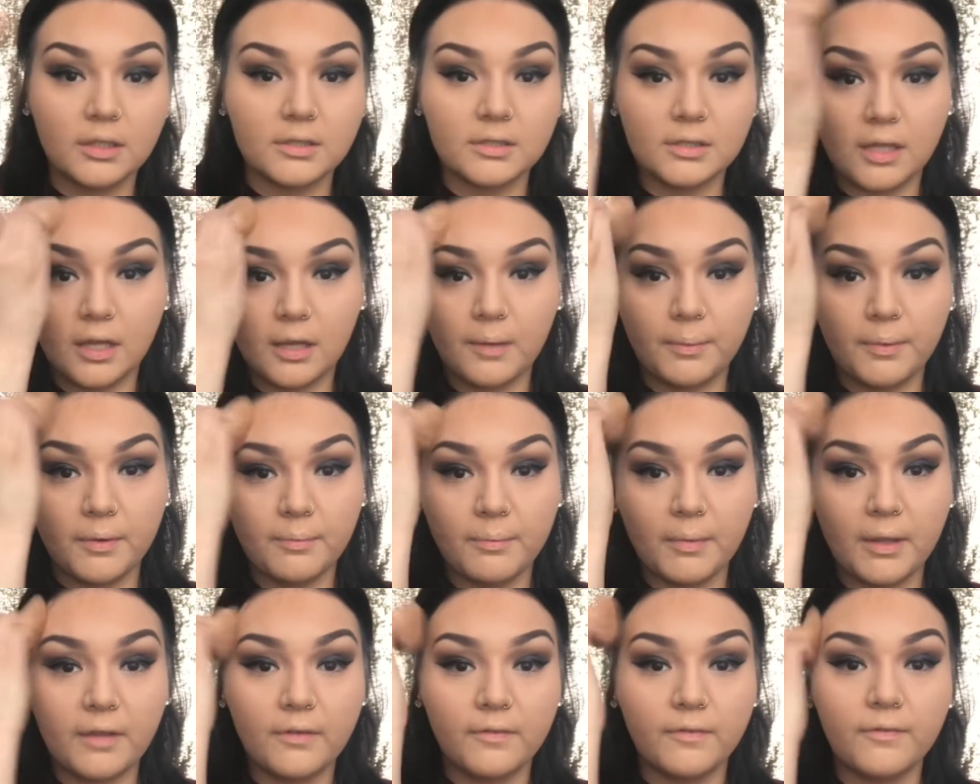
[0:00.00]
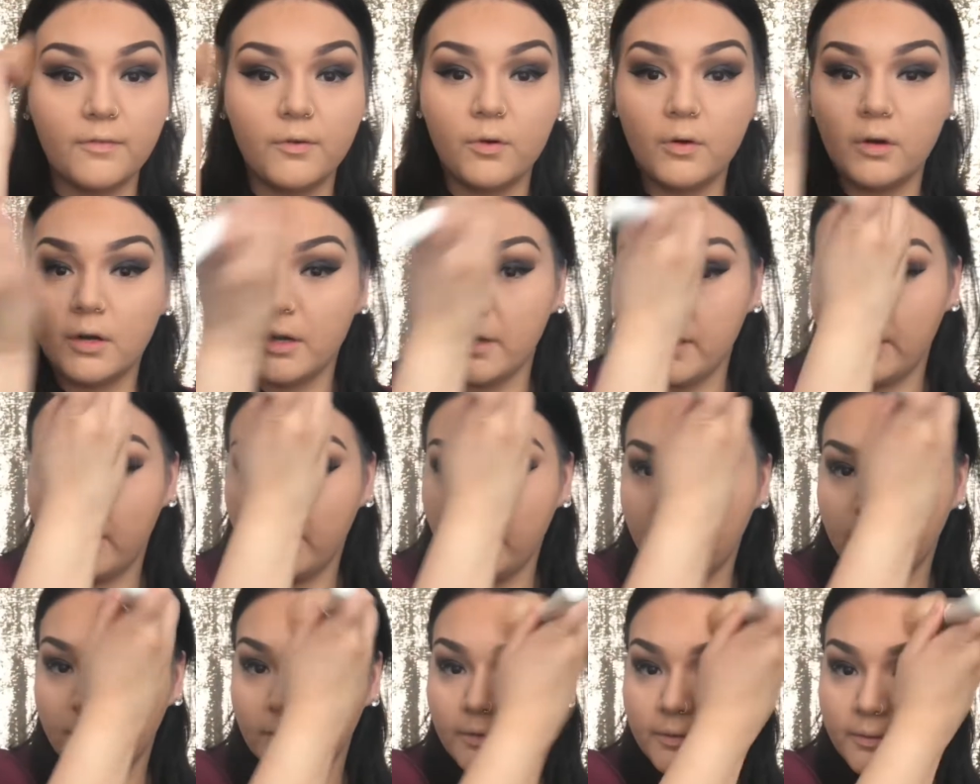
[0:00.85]
the top of my
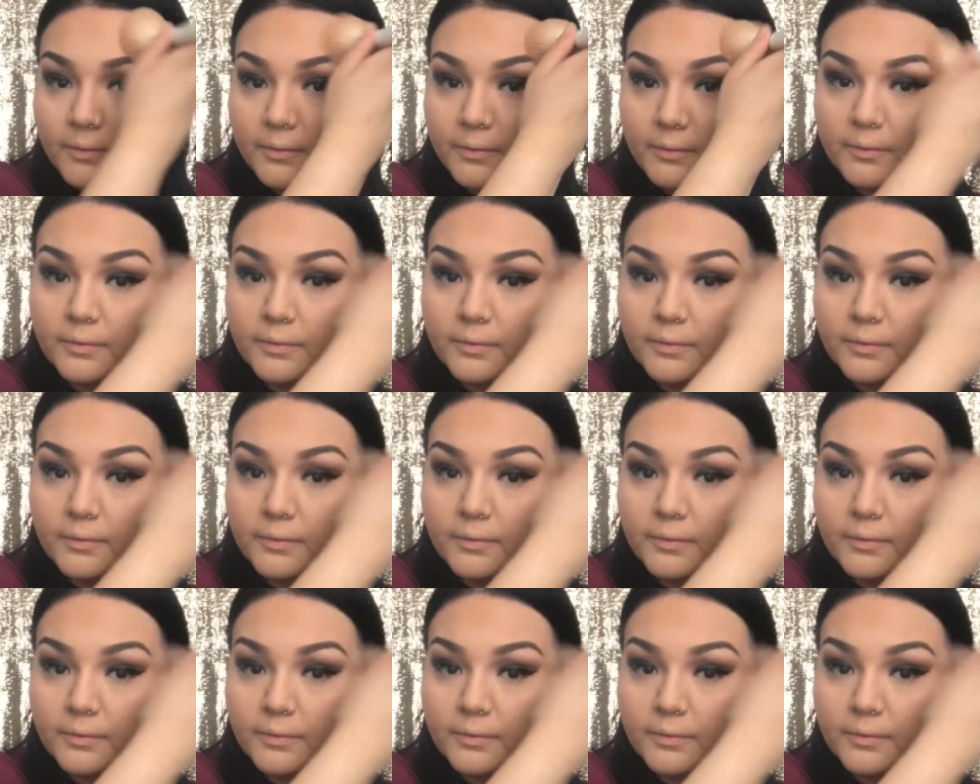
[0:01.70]
forehead.